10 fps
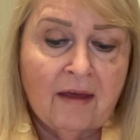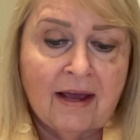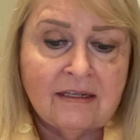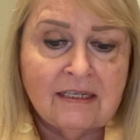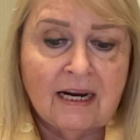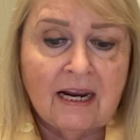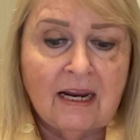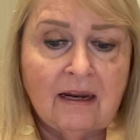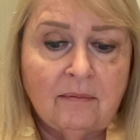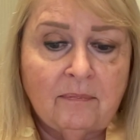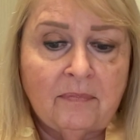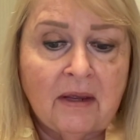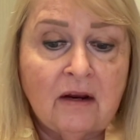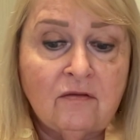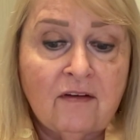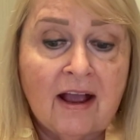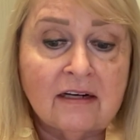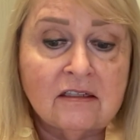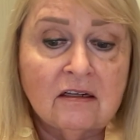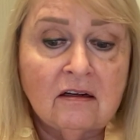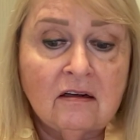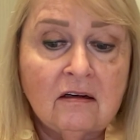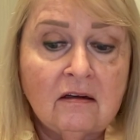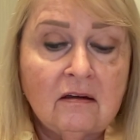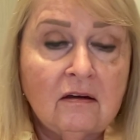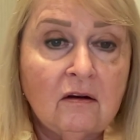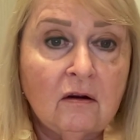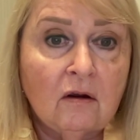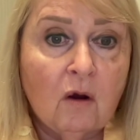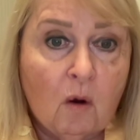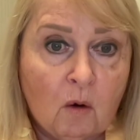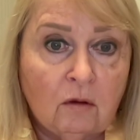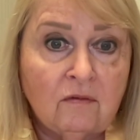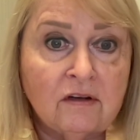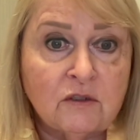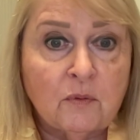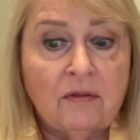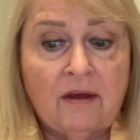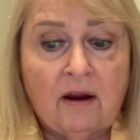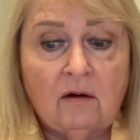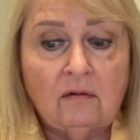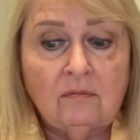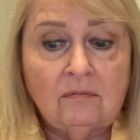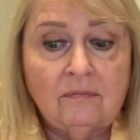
that day. In fact, all of us were there,